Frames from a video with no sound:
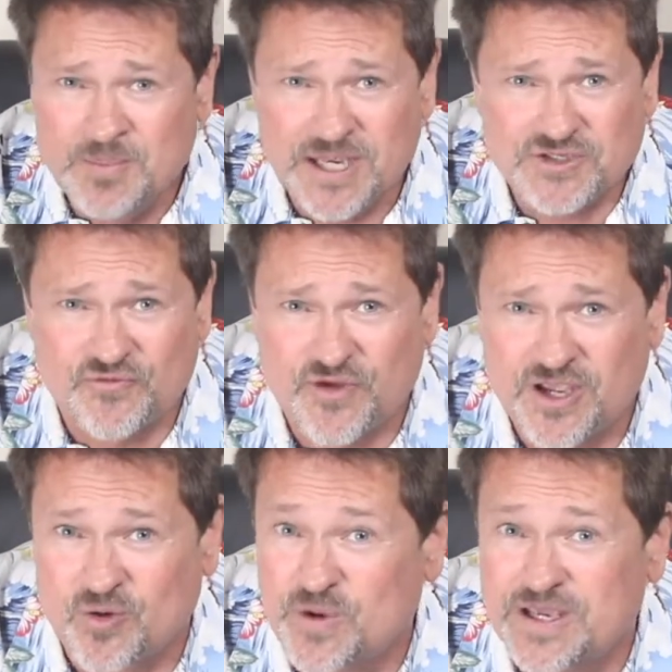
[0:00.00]
Pastor
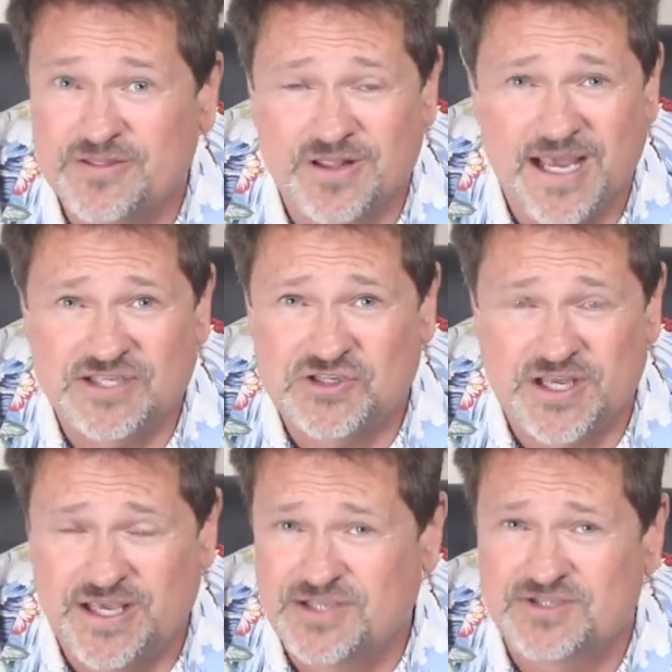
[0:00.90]
Frank, are we in the last
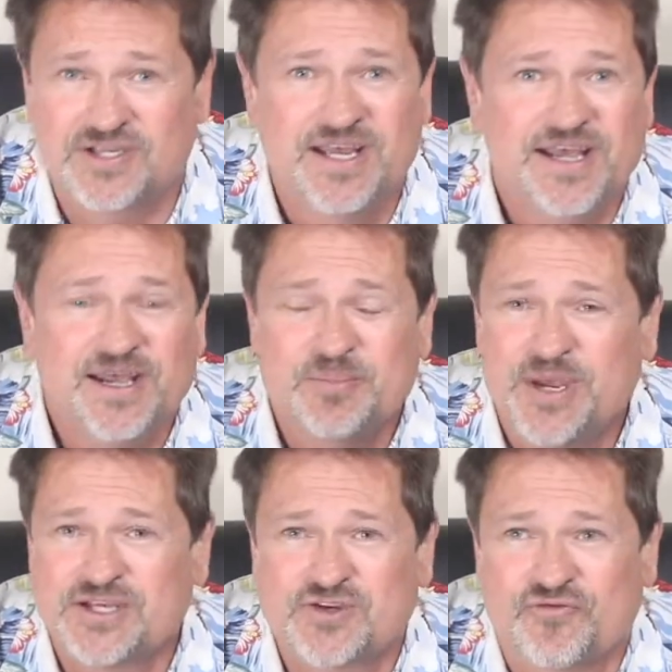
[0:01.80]
days?
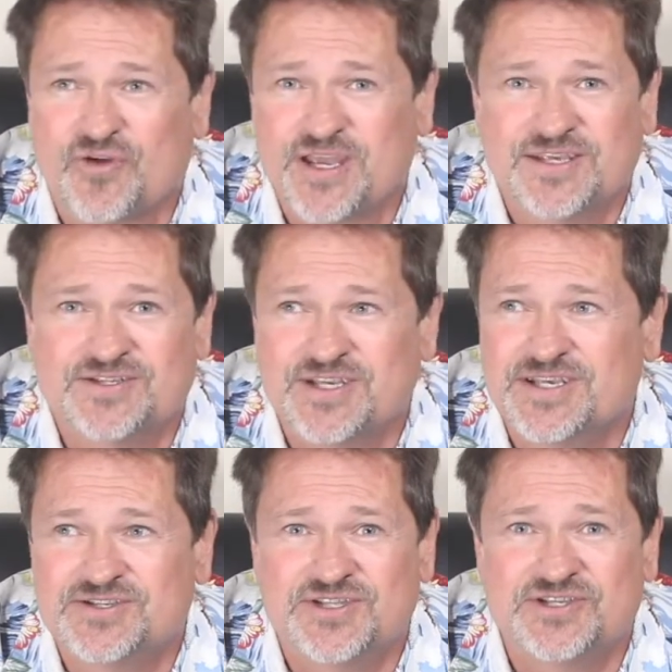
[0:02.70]
Pastor Frank, is
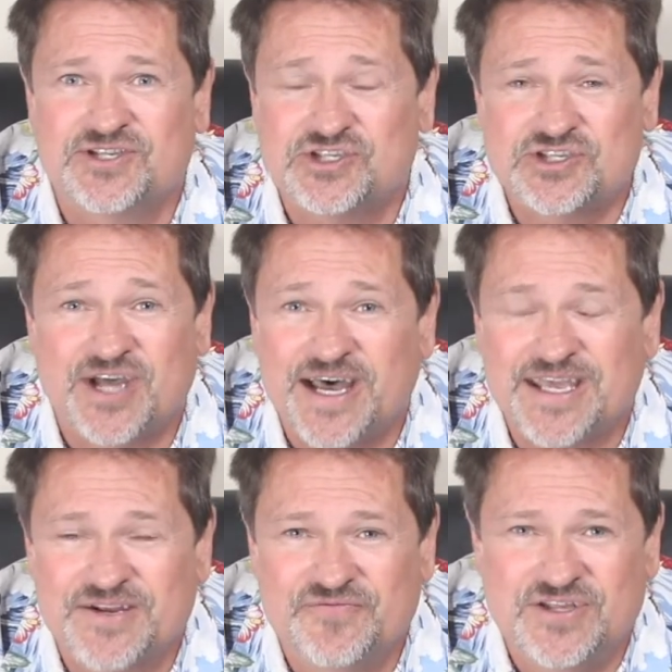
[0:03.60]
this a
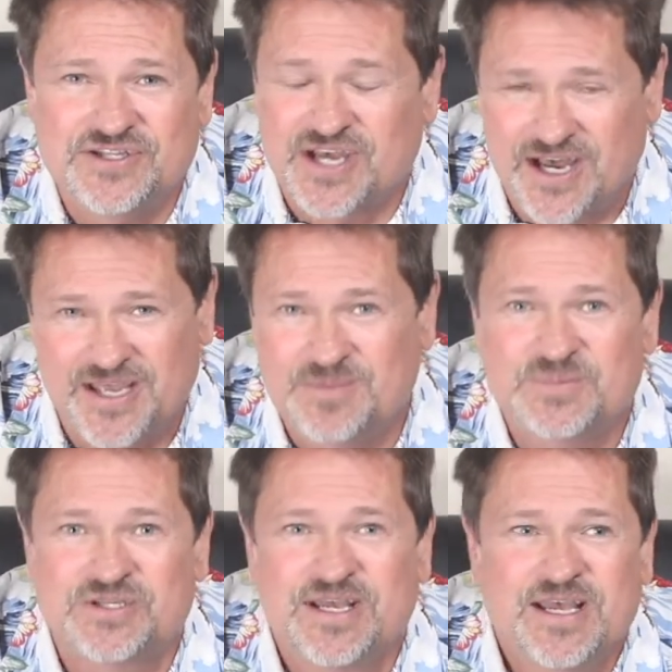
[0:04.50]
sign of the
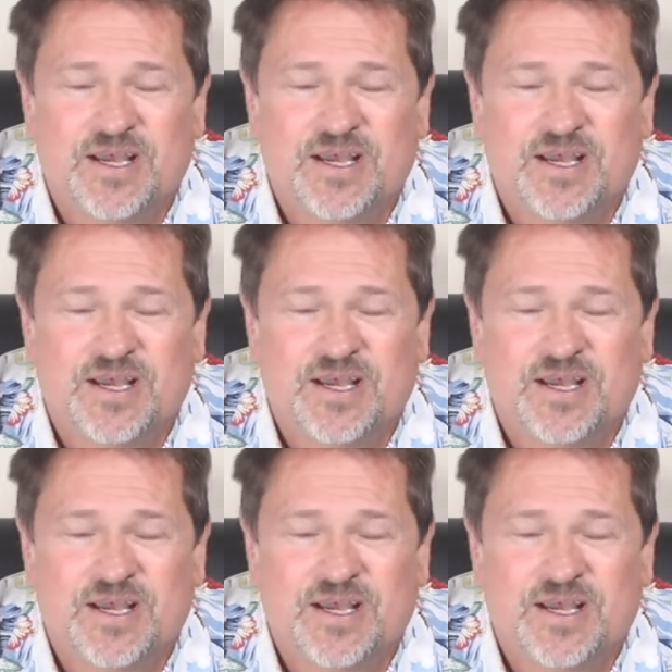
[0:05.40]
times?